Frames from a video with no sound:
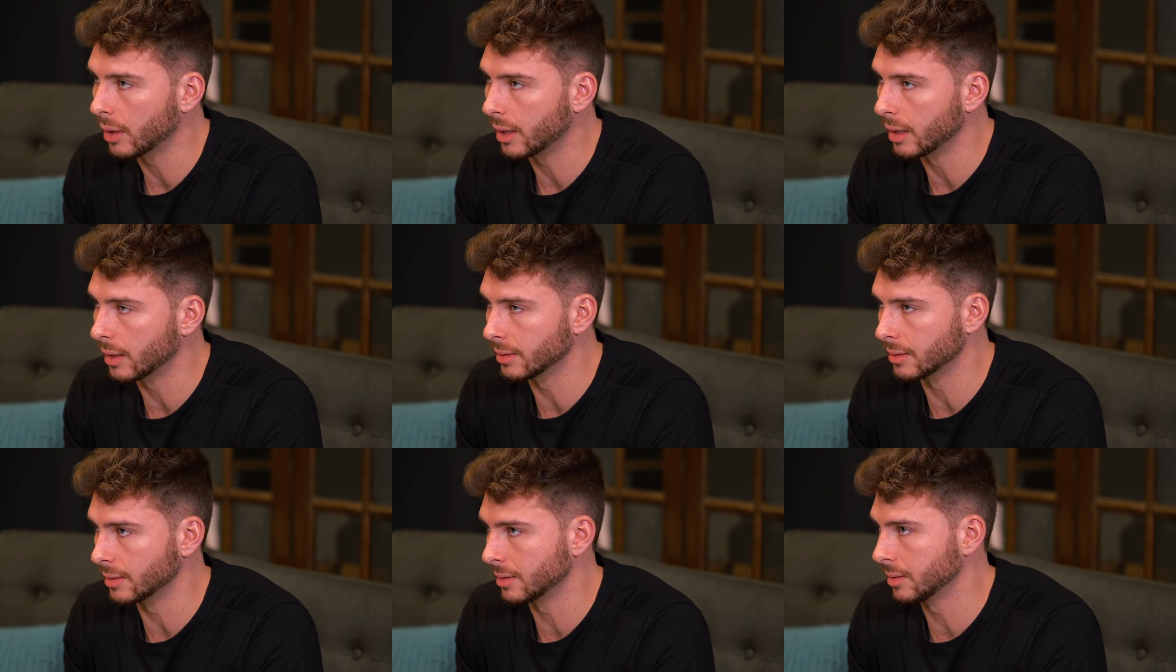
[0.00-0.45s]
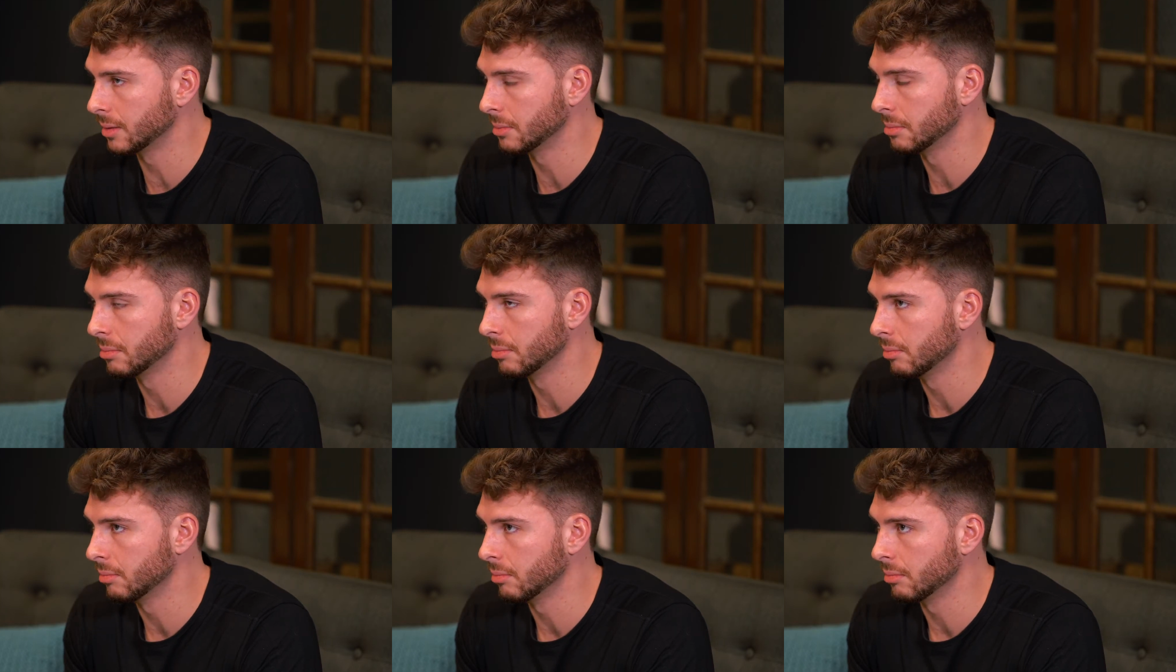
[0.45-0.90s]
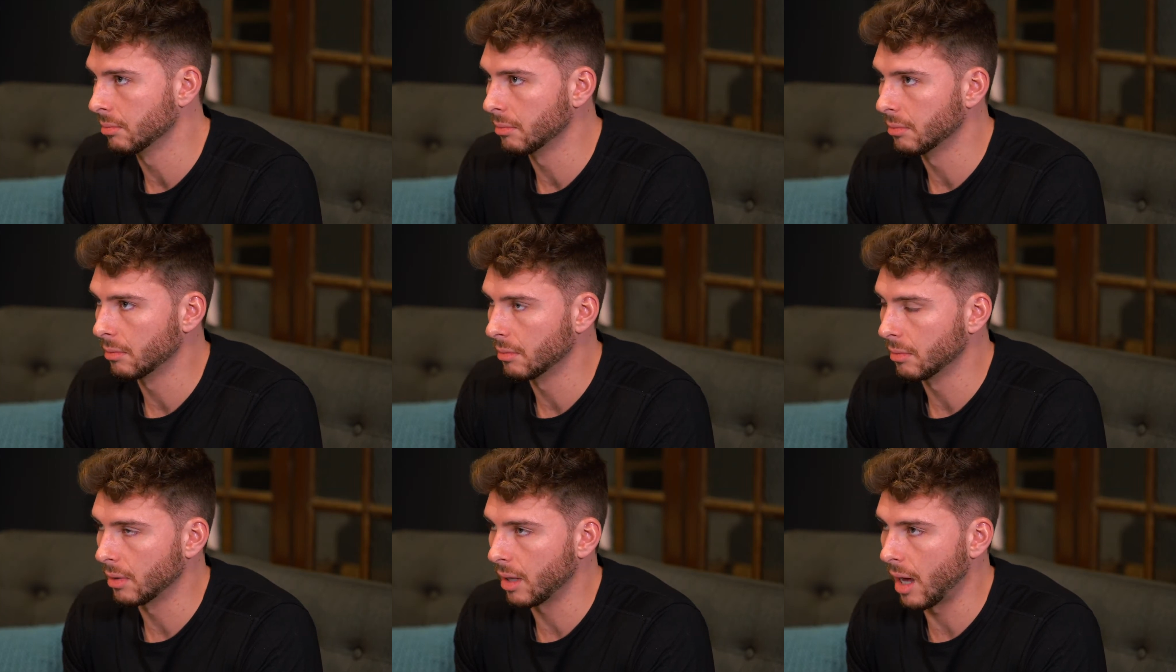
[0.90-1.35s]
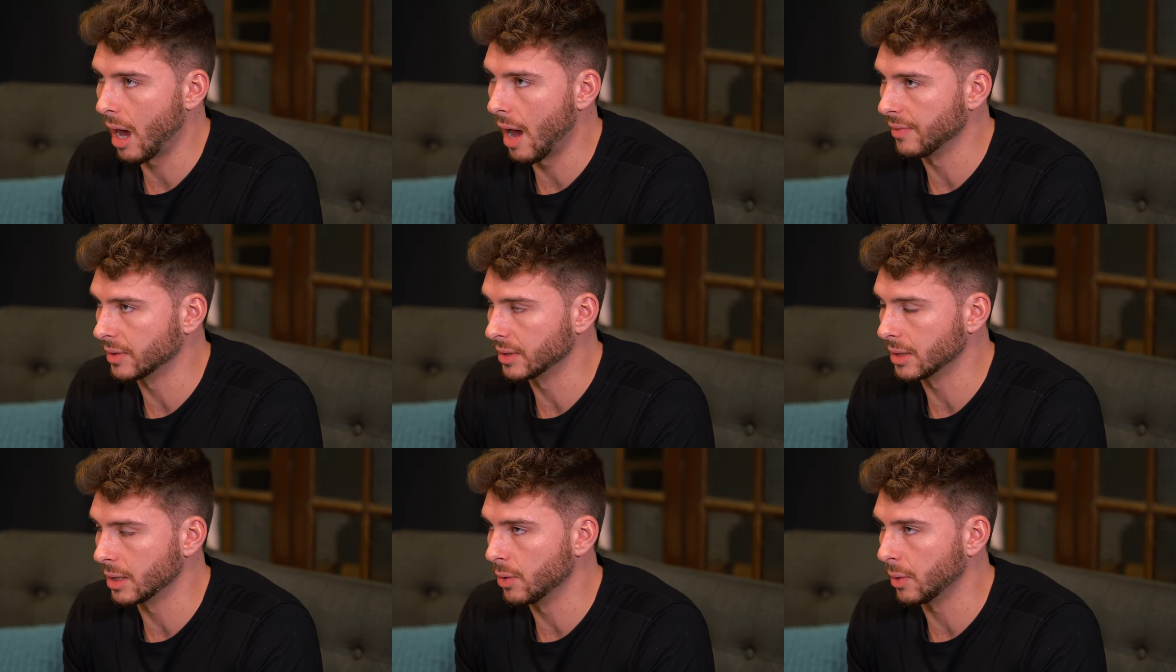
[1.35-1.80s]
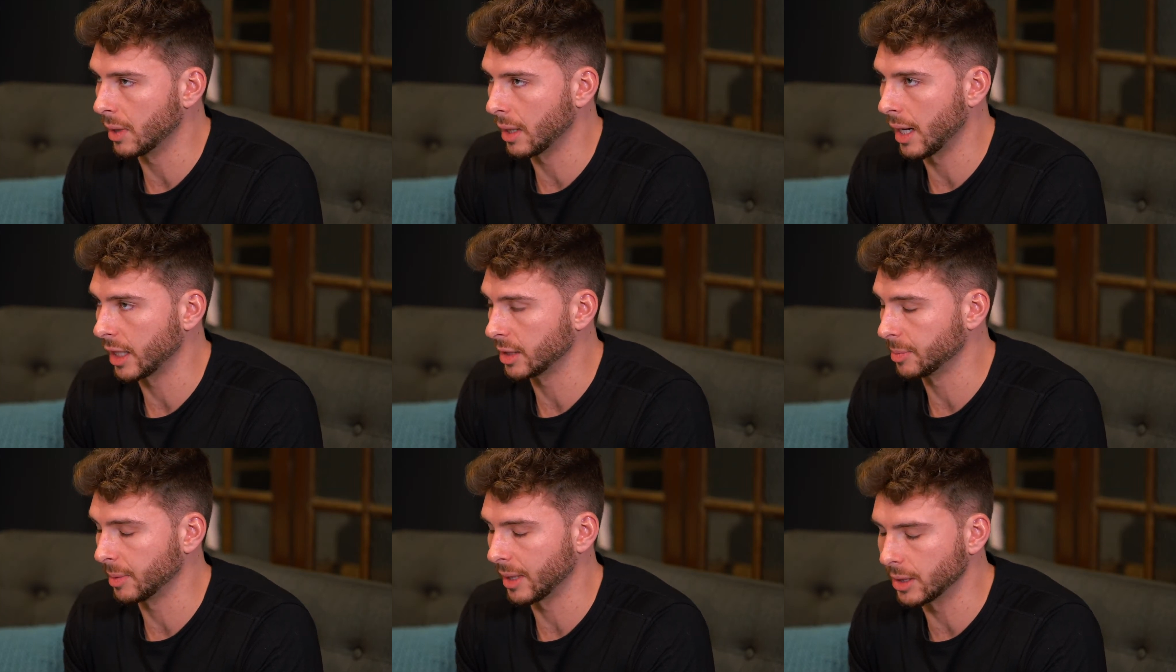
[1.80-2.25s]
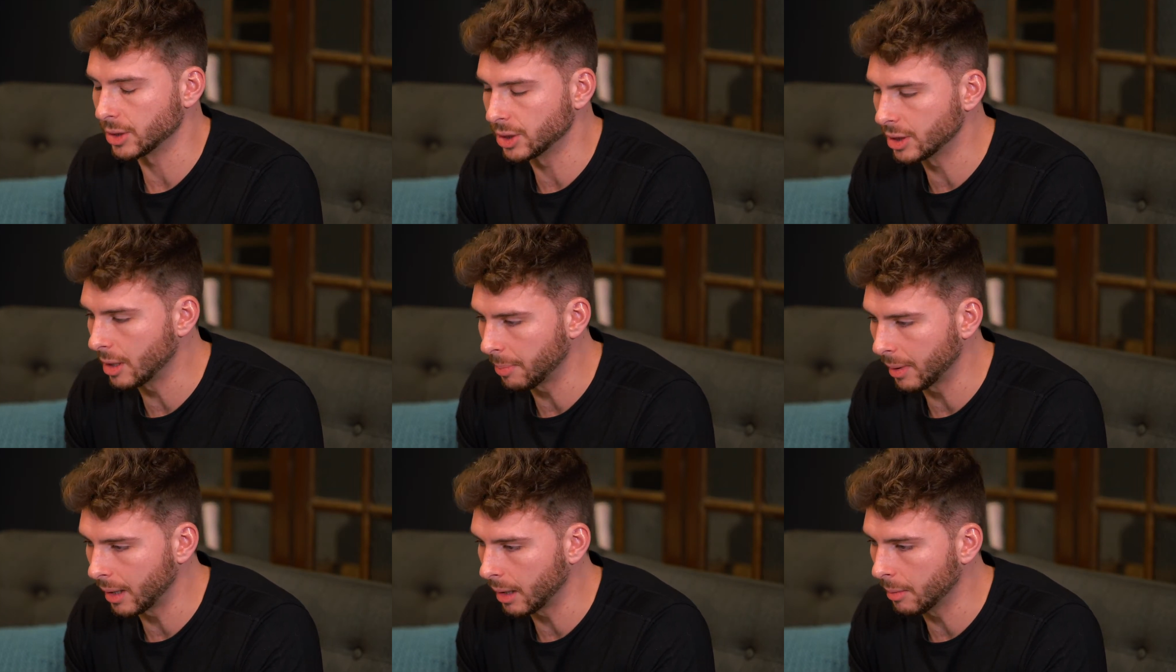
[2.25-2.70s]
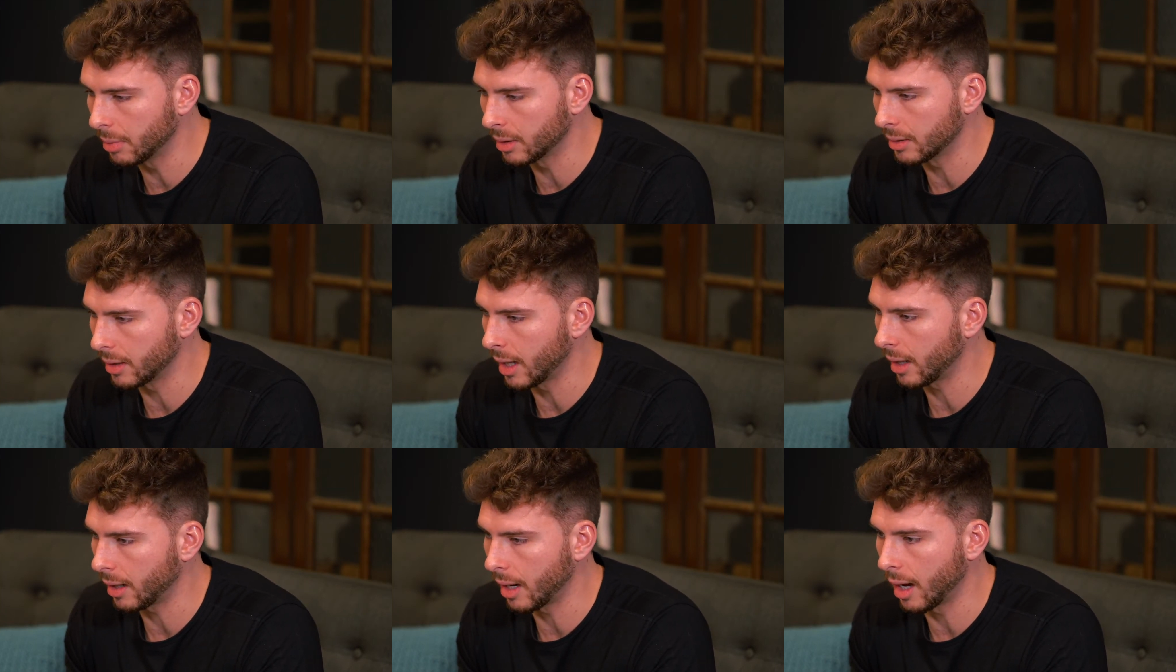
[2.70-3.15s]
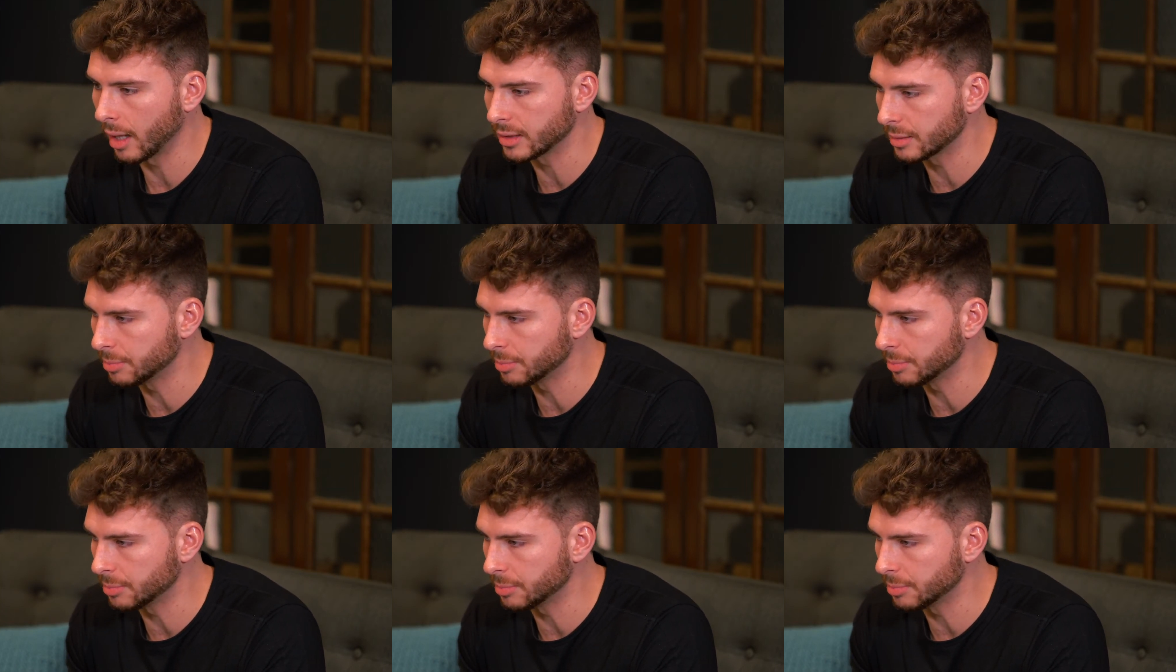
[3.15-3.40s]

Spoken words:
Because obviously you can expedite shipping, but that costs